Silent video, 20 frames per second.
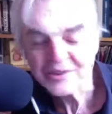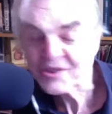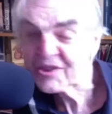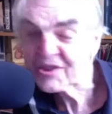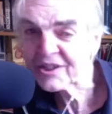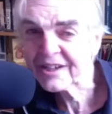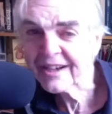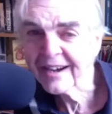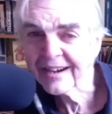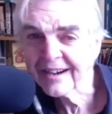which
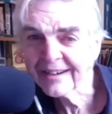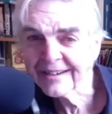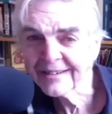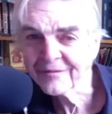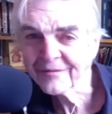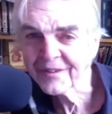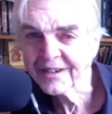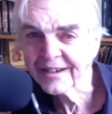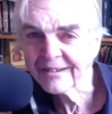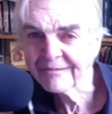is a kind
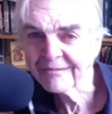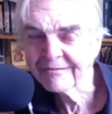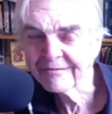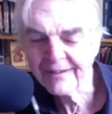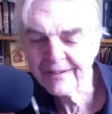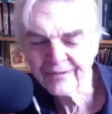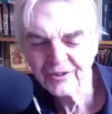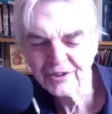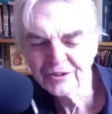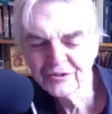of
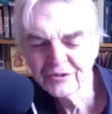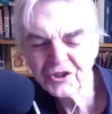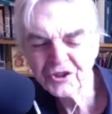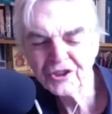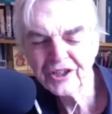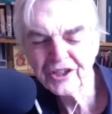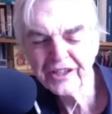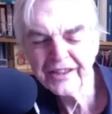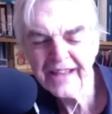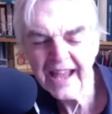
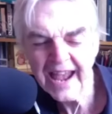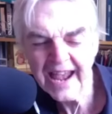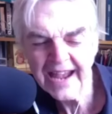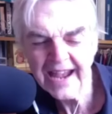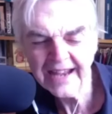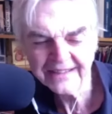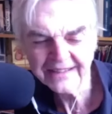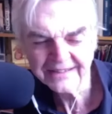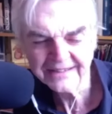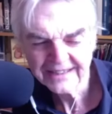revolution in the
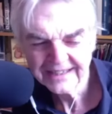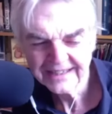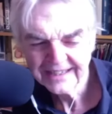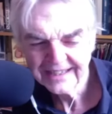head